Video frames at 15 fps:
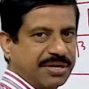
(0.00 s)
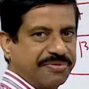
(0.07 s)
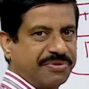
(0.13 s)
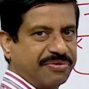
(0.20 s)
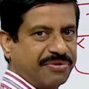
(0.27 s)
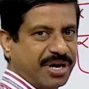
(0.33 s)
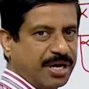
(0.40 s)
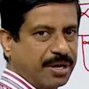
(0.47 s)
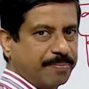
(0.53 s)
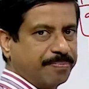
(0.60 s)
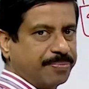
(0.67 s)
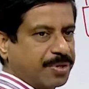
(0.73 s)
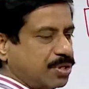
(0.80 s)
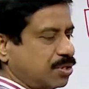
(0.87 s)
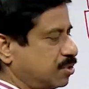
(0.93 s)
everywhere.
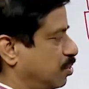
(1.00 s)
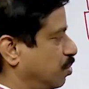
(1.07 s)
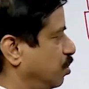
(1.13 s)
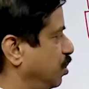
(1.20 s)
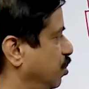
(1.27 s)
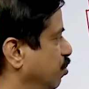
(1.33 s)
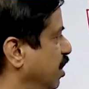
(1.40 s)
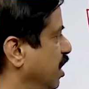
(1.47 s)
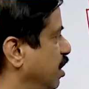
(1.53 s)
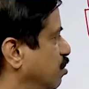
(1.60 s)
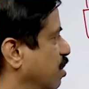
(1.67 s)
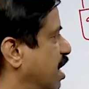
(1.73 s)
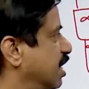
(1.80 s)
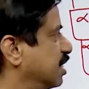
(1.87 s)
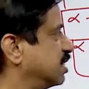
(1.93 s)
So you need to
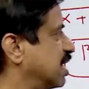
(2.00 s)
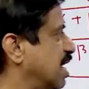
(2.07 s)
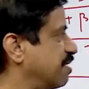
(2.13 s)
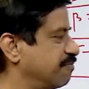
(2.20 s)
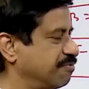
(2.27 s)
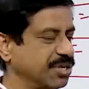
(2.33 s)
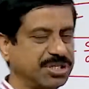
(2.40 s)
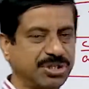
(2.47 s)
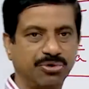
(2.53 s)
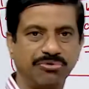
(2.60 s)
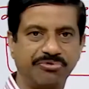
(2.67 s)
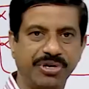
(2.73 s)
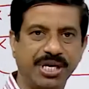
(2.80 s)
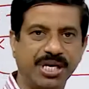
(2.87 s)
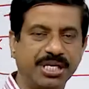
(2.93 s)
understand which you
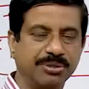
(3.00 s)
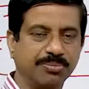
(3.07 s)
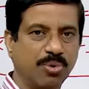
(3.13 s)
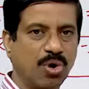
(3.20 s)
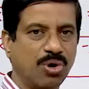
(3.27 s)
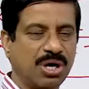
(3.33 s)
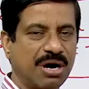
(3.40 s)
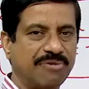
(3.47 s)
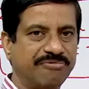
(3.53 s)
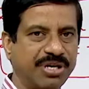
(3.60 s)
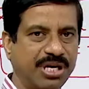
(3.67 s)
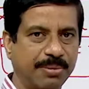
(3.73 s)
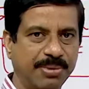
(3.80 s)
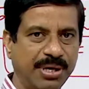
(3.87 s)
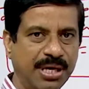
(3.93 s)
feel is more
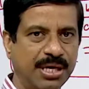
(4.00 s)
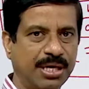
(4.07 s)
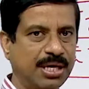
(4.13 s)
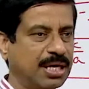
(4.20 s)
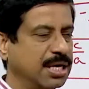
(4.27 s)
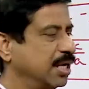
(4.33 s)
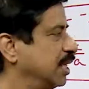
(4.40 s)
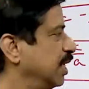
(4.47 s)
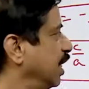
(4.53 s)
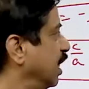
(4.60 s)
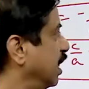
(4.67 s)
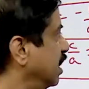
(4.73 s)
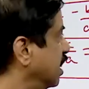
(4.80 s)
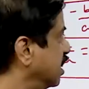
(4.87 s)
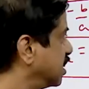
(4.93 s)
comfortable.
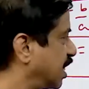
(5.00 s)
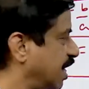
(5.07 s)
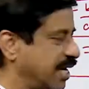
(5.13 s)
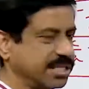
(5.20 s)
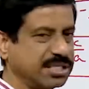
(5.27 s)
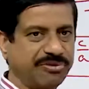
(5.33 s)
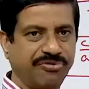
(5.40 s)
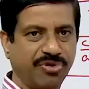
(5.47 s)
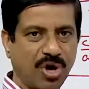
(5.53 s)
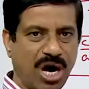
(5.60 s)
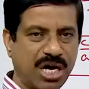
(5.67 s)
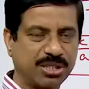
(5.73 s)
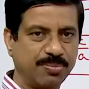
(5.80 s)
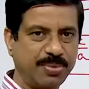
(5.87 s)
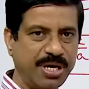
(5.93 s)
In this case, if you
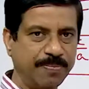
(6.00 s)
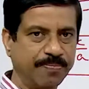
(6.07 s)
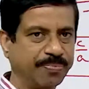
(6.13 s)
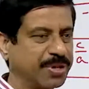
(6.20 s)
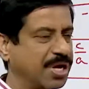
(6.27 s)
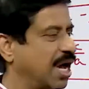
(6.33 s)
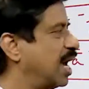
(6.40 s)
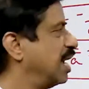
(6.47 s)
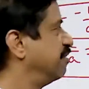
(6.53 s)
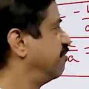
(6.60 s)
ask me, I